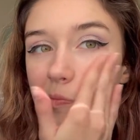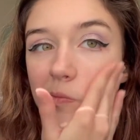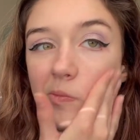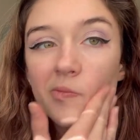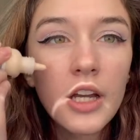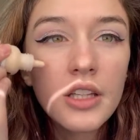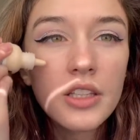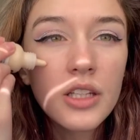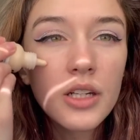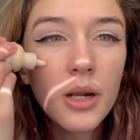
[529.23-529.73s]

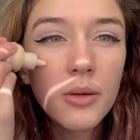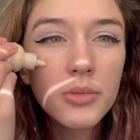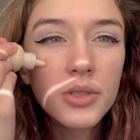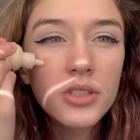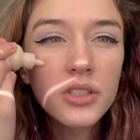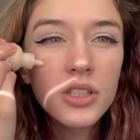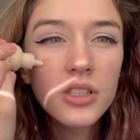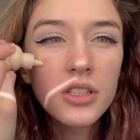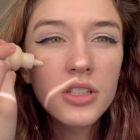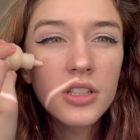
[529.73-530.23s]
And then I'm just
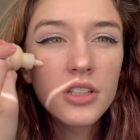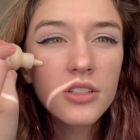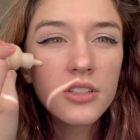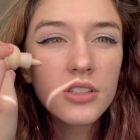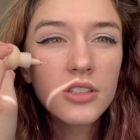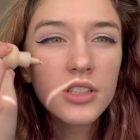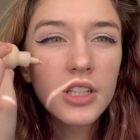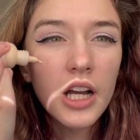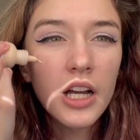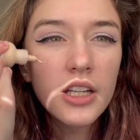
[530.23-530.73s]
going to
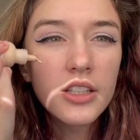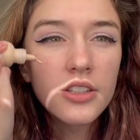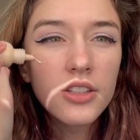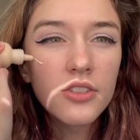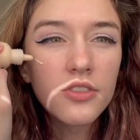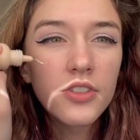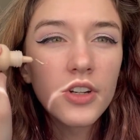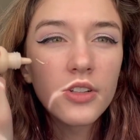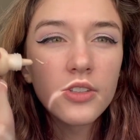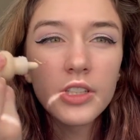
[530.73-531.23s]
dot the
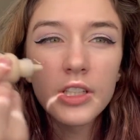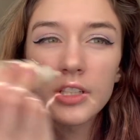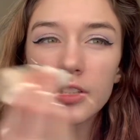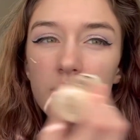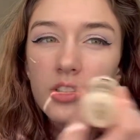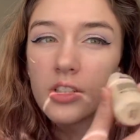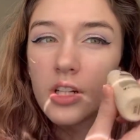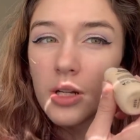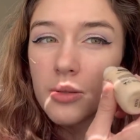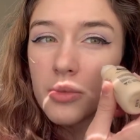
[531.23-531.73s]

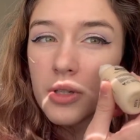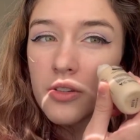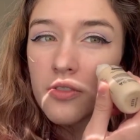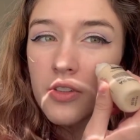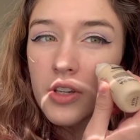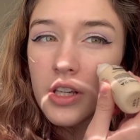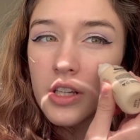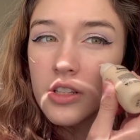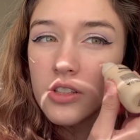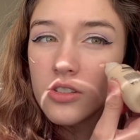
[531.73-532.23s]
foundation on my
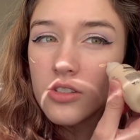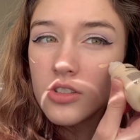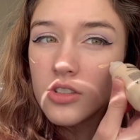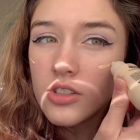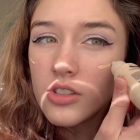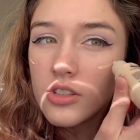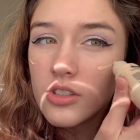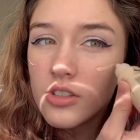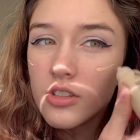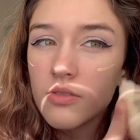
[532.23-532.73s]
face, or
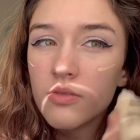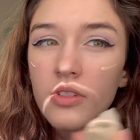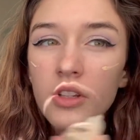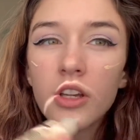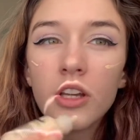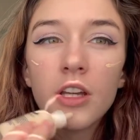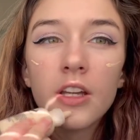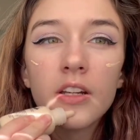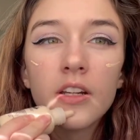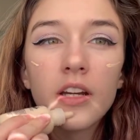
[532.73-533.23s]
just
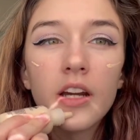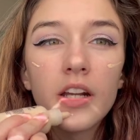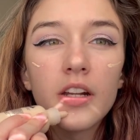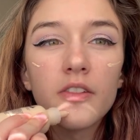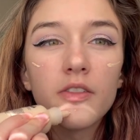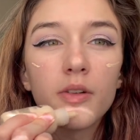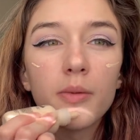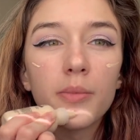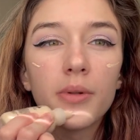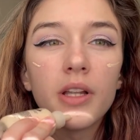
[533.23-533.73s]
kind of
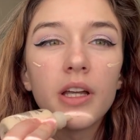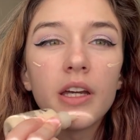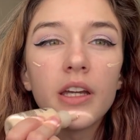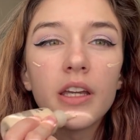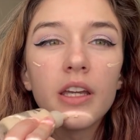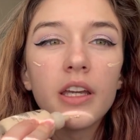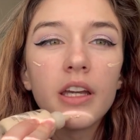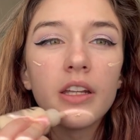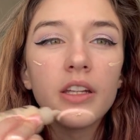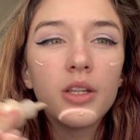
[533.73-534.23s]
apply
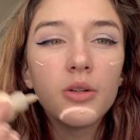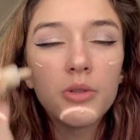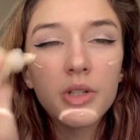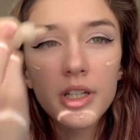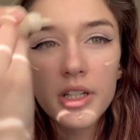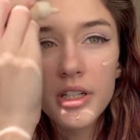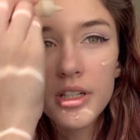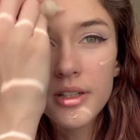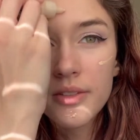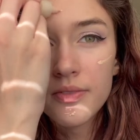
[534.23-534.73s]
it
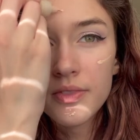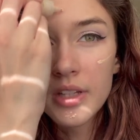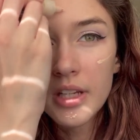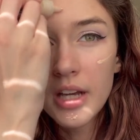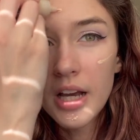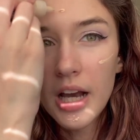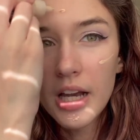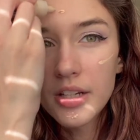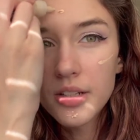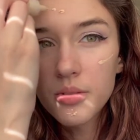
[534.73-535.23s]
anywhere.
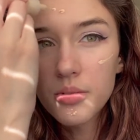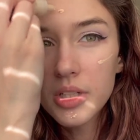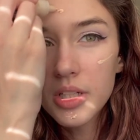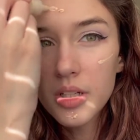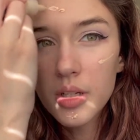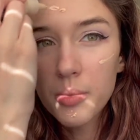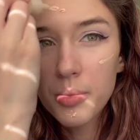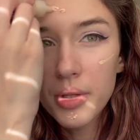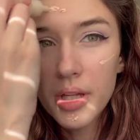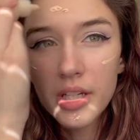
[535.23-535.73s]
I don't want to
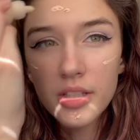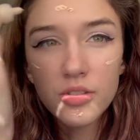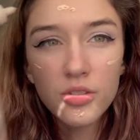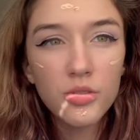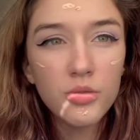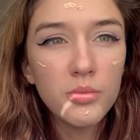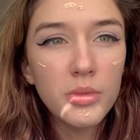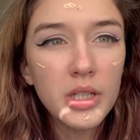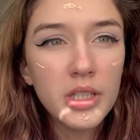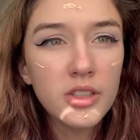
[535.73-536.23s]
apply too
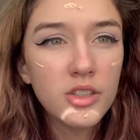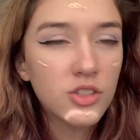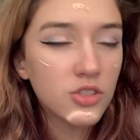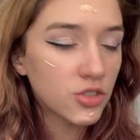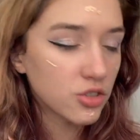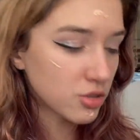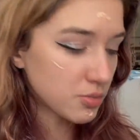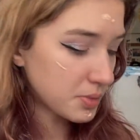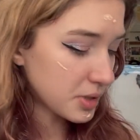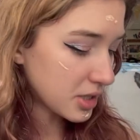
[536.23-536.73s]
much
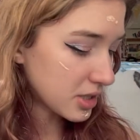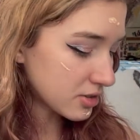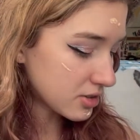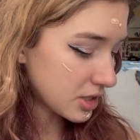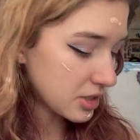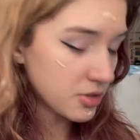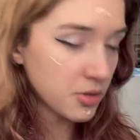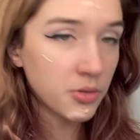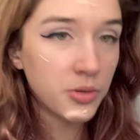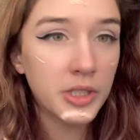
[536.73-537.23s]
just because I
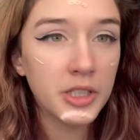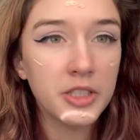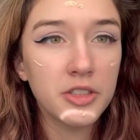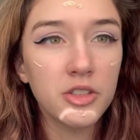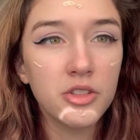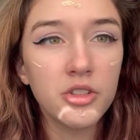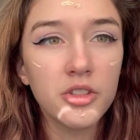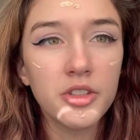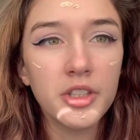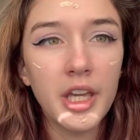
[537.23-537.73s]
don't want it to
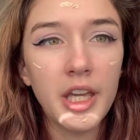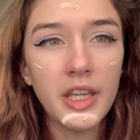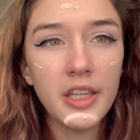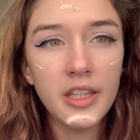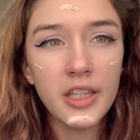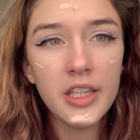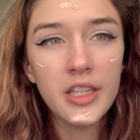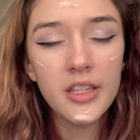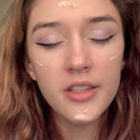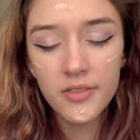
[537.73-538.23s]
look
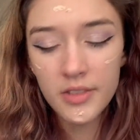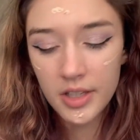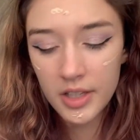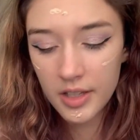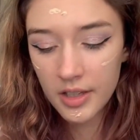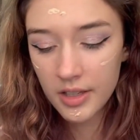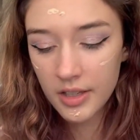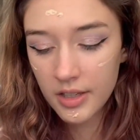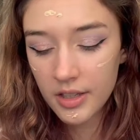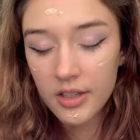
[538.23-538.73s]
cakey.
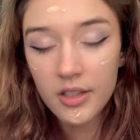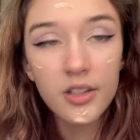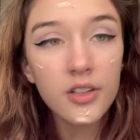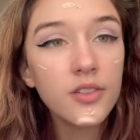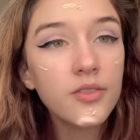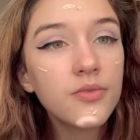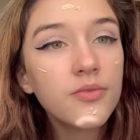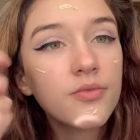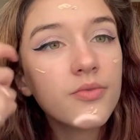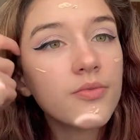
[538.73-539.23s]

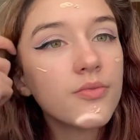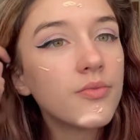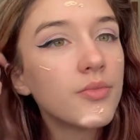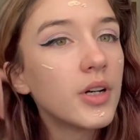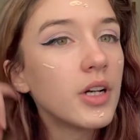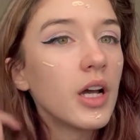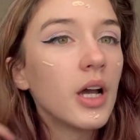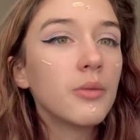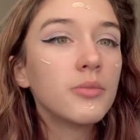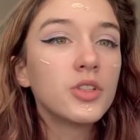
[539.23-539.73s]

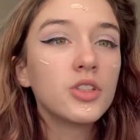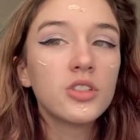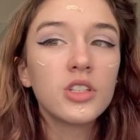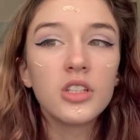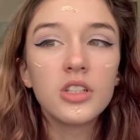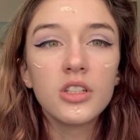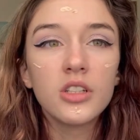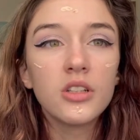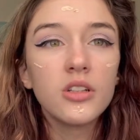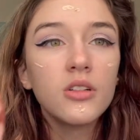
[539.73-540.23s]
But I'm just going
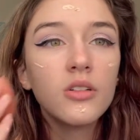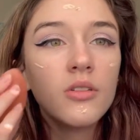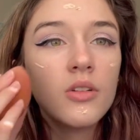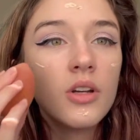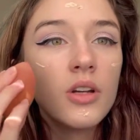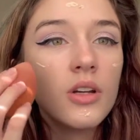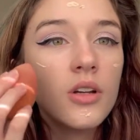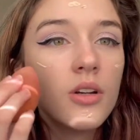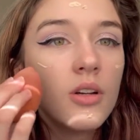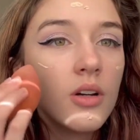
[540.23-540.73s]
to
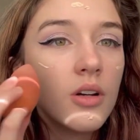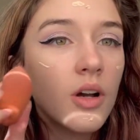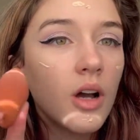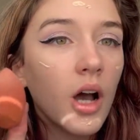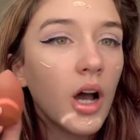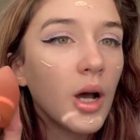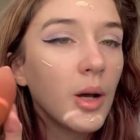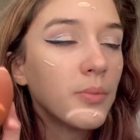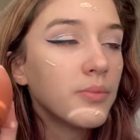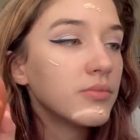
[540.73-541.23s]

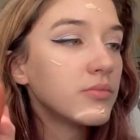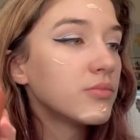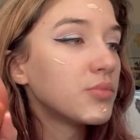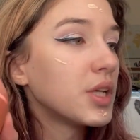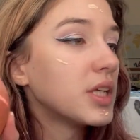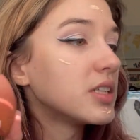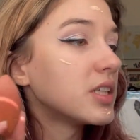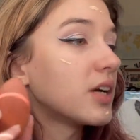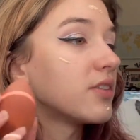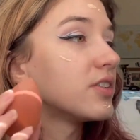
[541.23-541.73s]

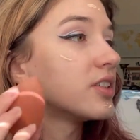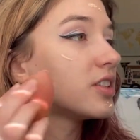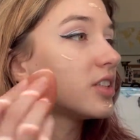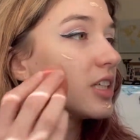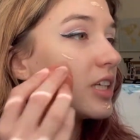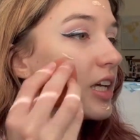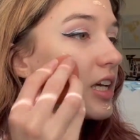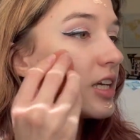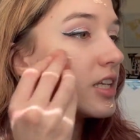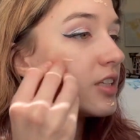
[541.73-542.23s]
blend everything
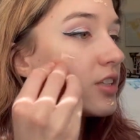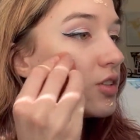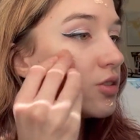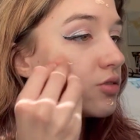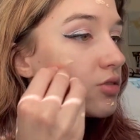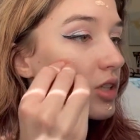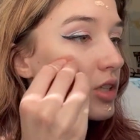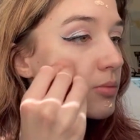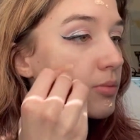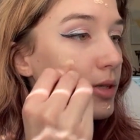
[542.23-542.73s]
in
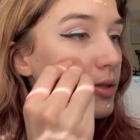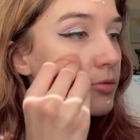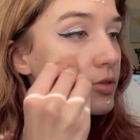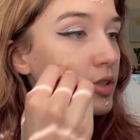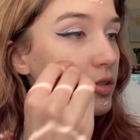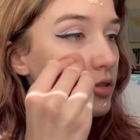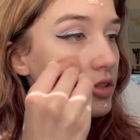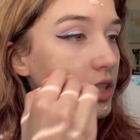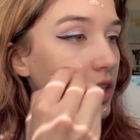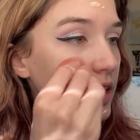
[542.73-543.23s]
using my
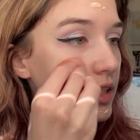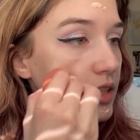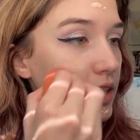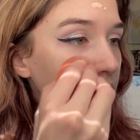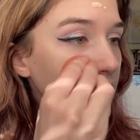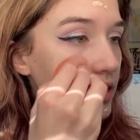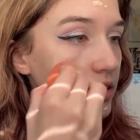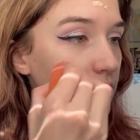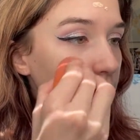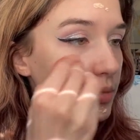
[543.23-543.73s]
Real
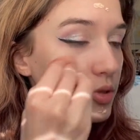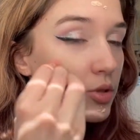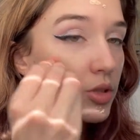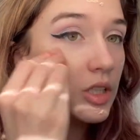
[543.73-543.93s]
Techniques Beauty